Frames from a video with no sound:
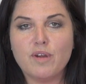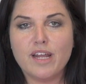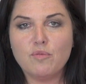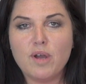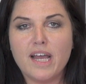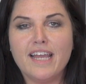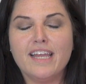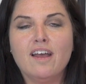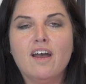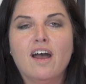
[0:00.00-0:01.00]
ran
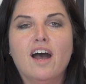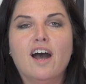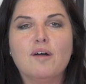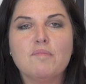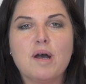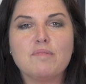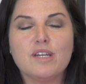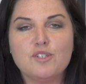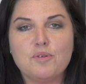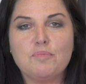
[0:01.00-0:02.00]
away, I'm
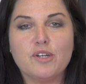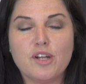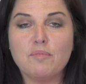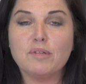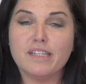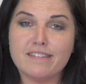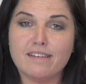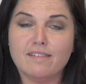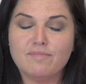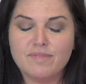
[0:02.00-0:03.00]
going to do a beard on Melissa.